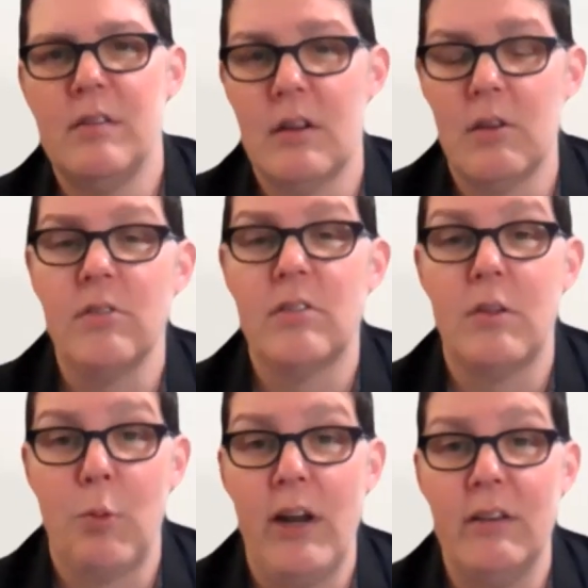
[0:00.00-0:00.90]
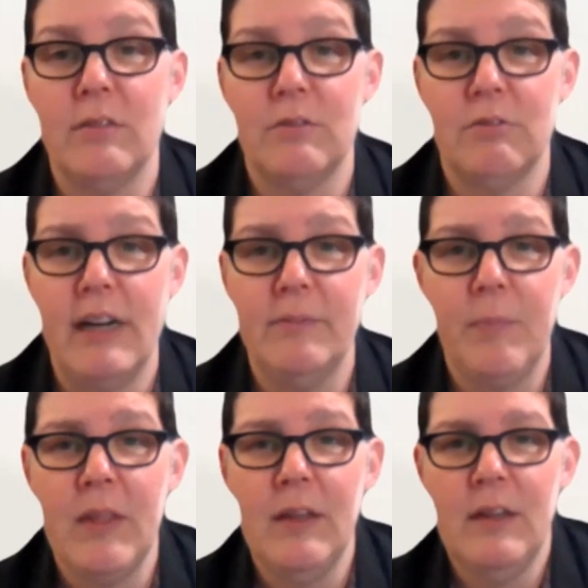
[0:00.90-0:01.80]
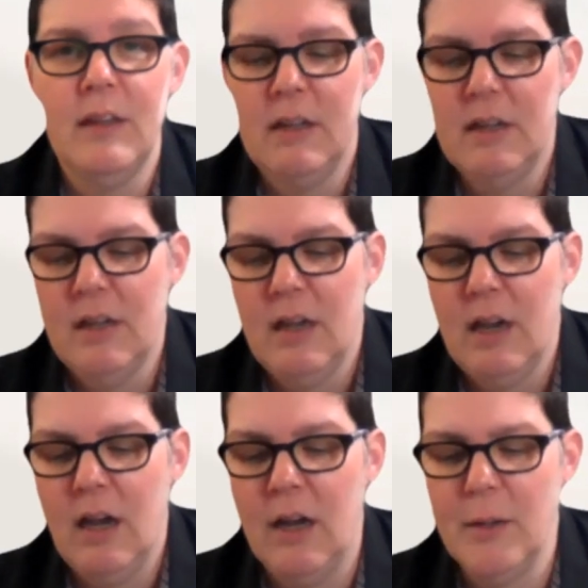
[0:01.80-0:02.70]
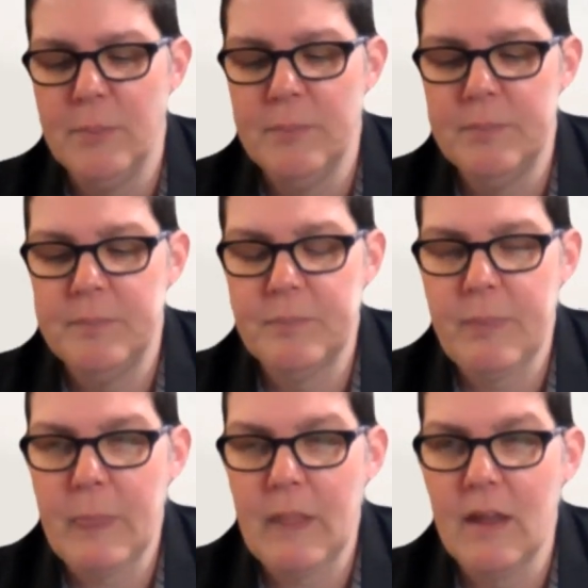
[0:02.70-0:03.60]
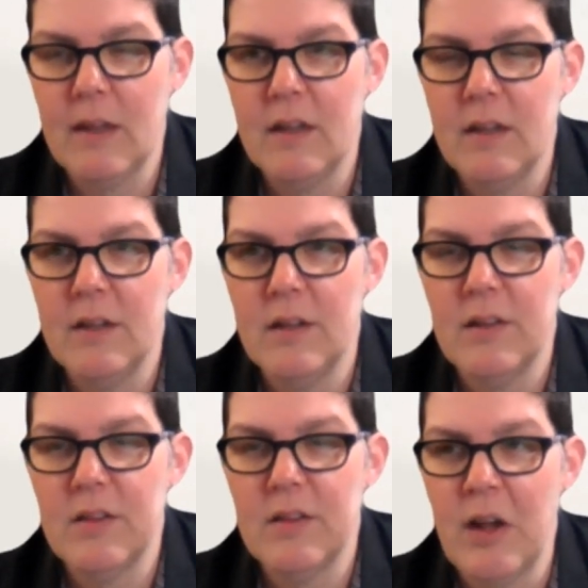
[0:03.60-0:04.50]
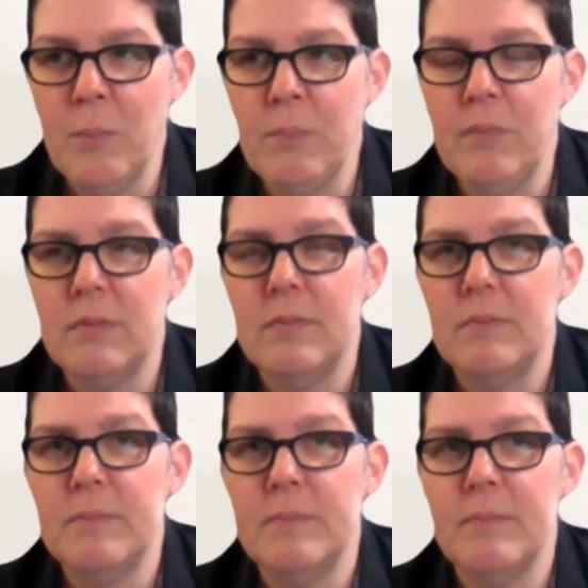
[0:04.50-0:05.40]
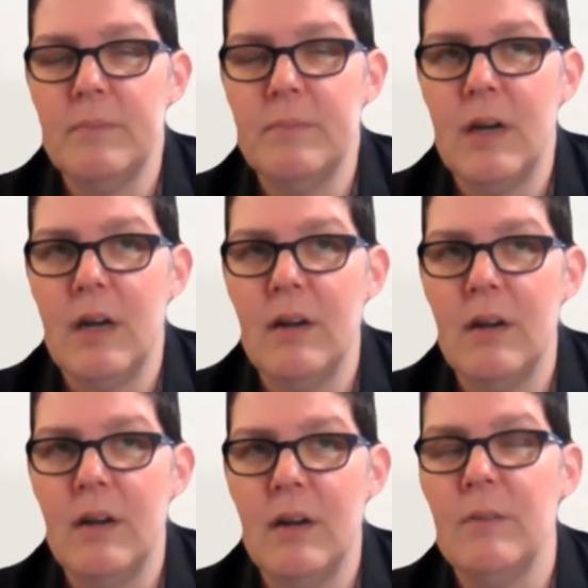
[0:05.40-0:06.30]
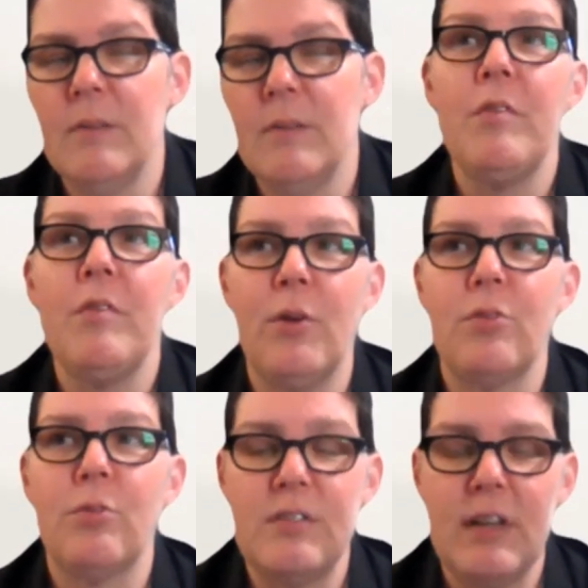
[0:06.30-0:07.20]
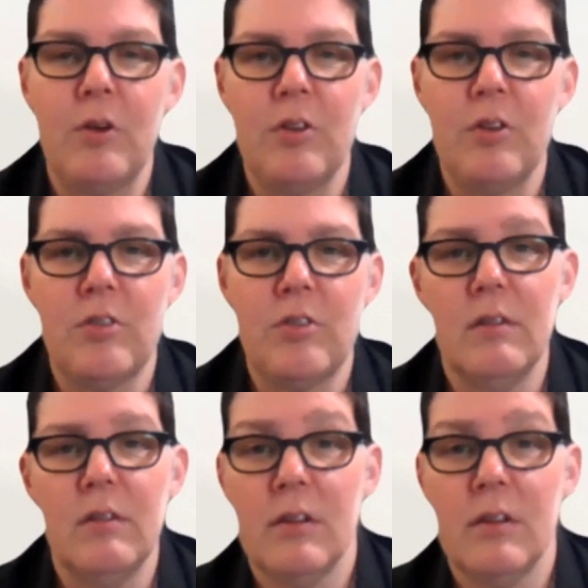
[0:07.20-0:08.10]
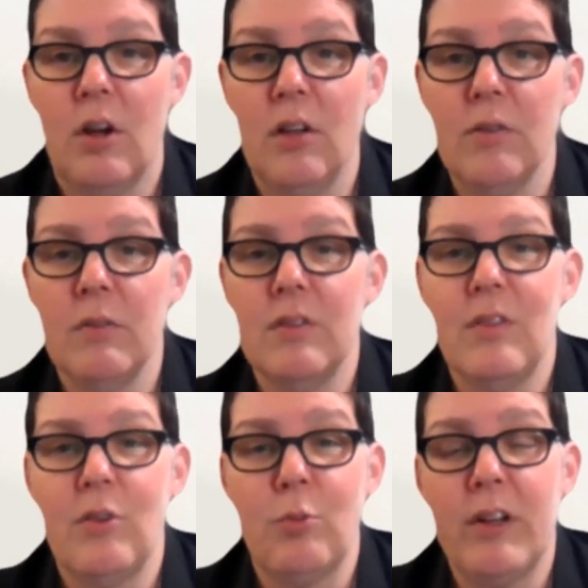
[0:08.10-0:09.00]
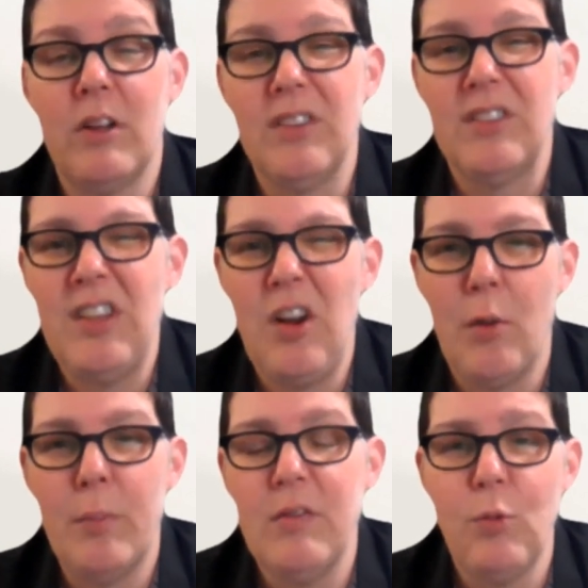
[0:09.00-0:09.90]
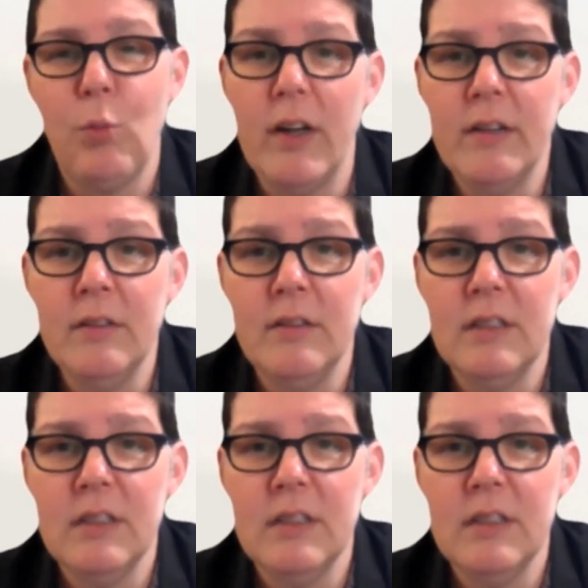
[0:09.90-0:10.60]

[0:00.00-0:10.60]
send signals to the brain, right? Um, some some of those receptors are called, there's one called TRPV1.